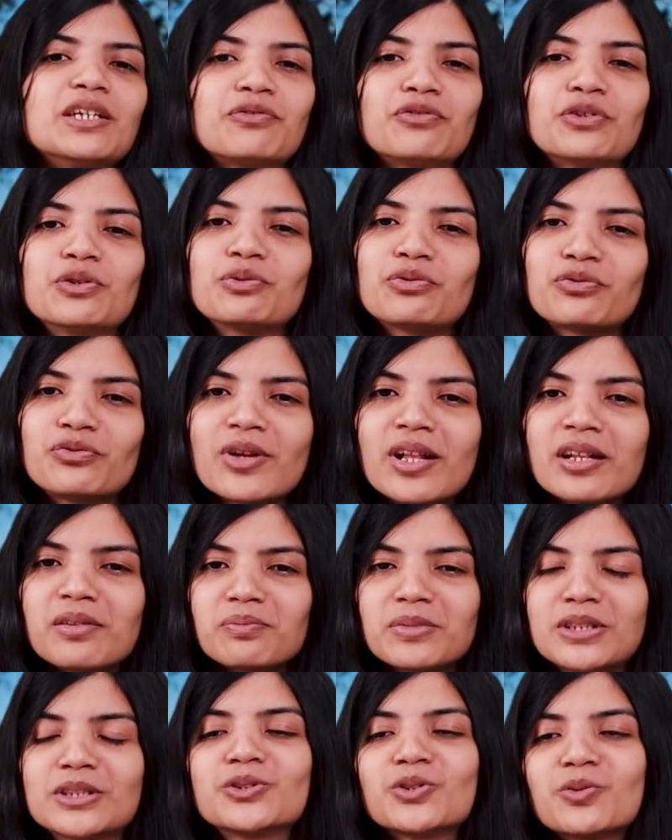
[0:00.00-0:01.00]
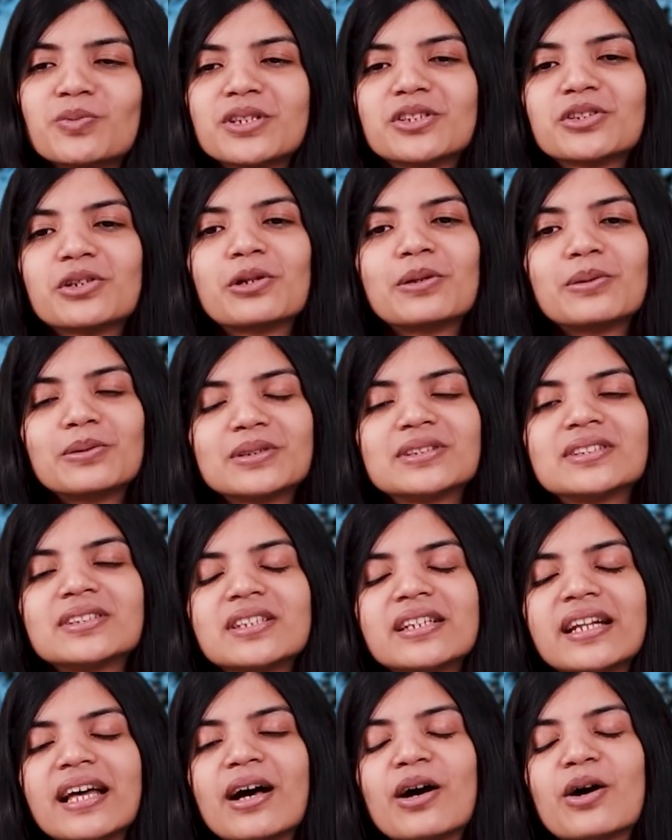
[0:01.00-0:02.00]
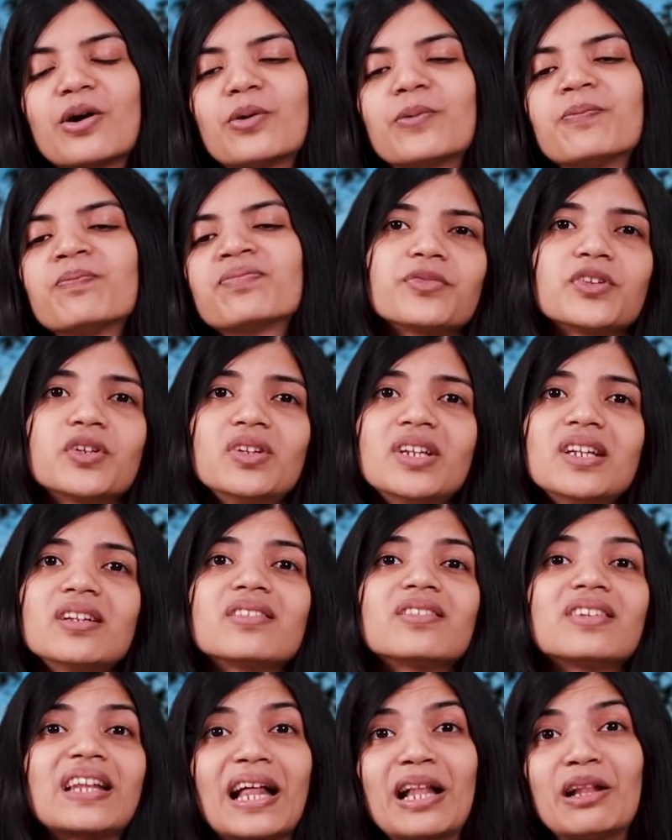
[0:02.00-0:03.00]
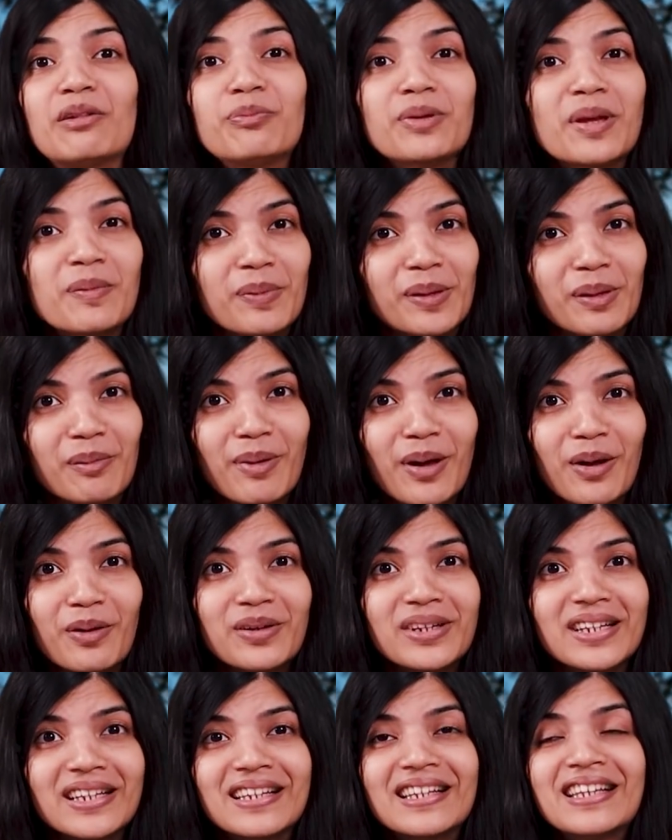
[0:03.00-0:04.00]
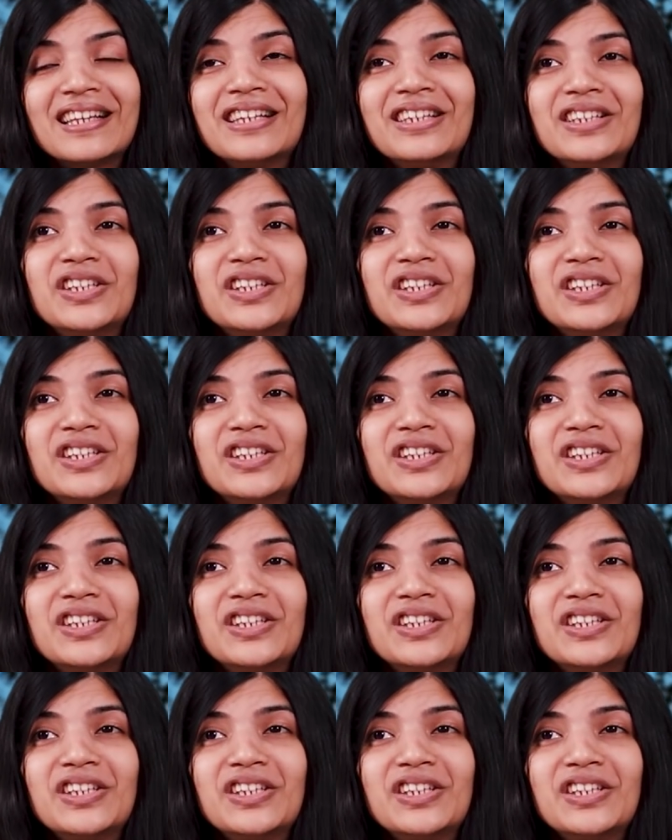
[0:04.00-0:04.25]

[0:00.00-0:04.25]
If you felt me so much closer now, you need to tell people about it.